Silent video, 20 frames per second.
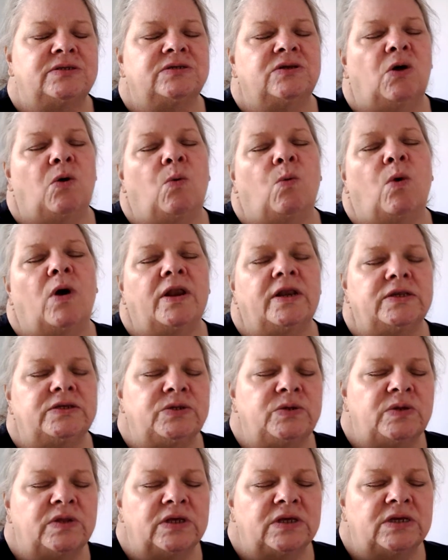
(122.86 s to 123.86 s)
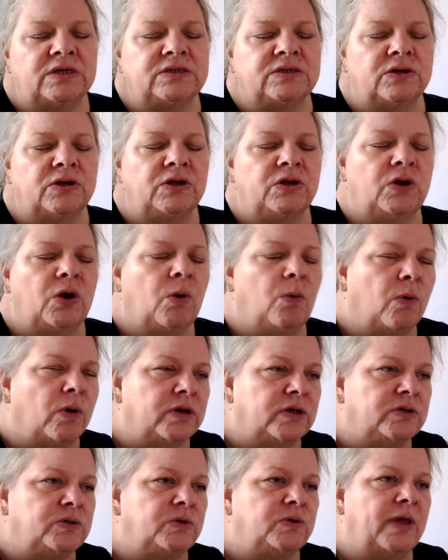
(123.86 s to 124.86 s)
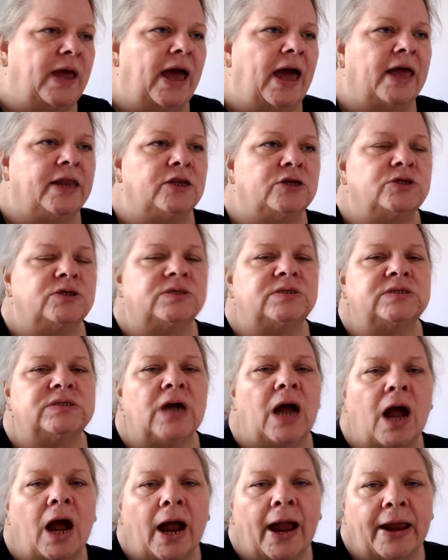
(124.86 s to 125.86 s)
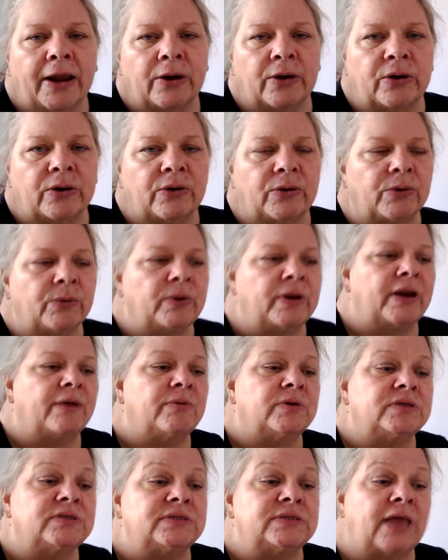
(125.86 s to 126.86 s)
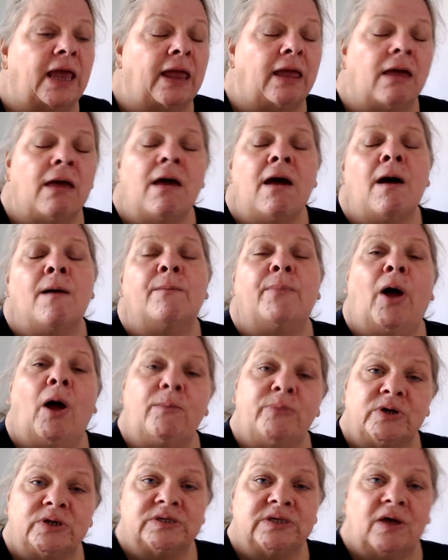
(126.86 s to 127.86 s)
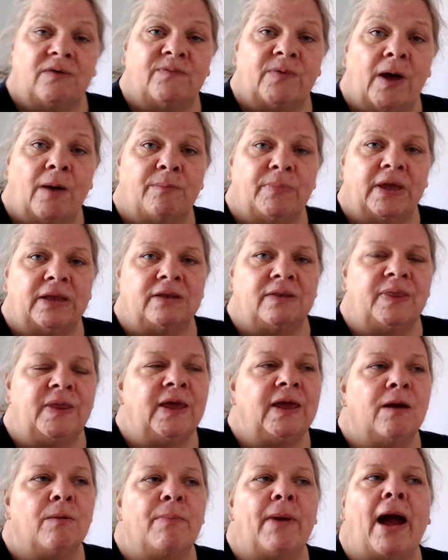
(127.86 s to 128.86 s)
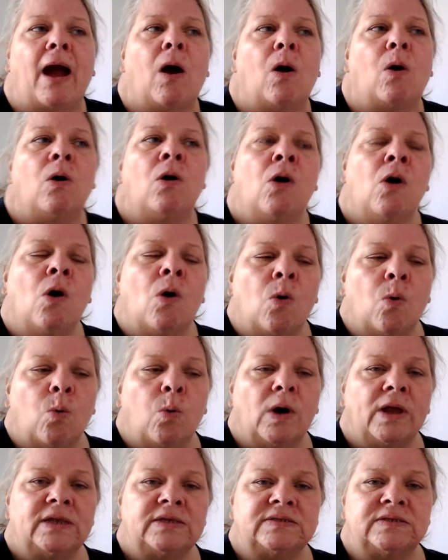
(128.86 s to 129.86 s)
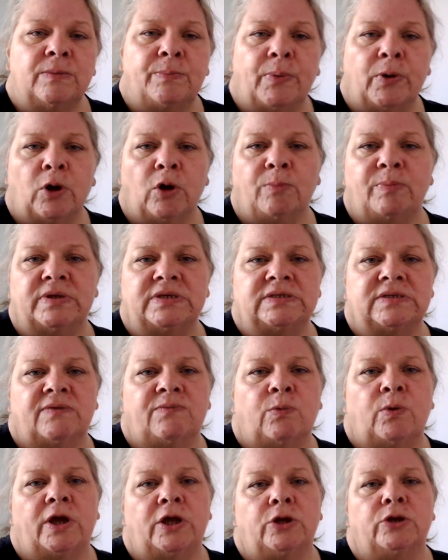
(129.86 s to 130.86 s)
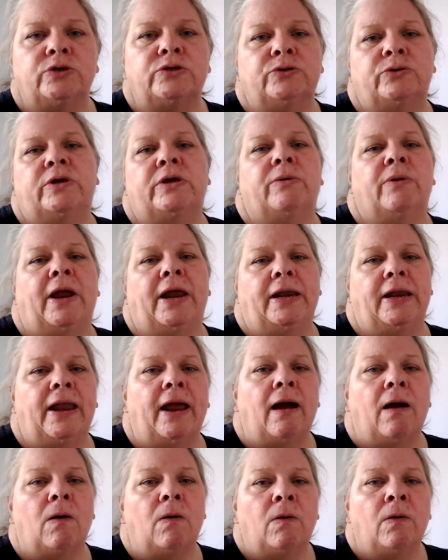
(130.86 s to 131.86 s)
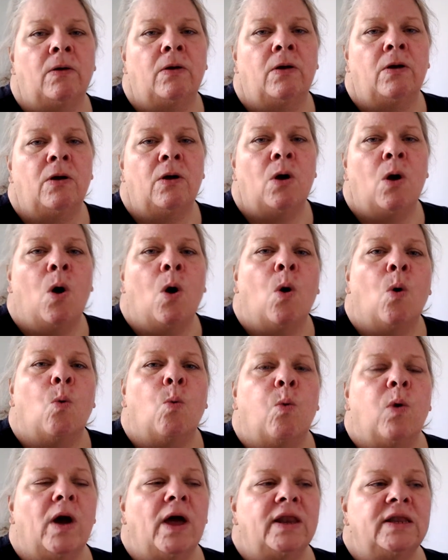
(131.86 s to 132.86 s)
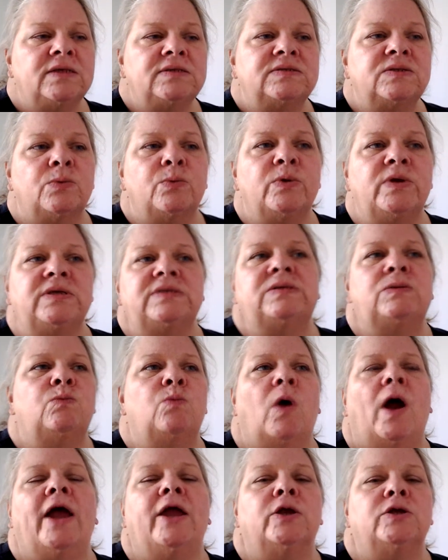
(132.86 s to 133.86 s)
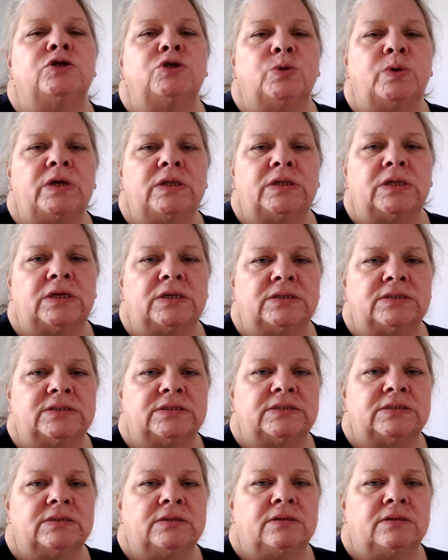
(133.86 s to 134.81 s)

don't want to do this or you don't want to do that, and you're just tired or whatever, it's just like pump yourself up and think about, what is the purpose of what you're doing right now? What is the reason why you're doing this?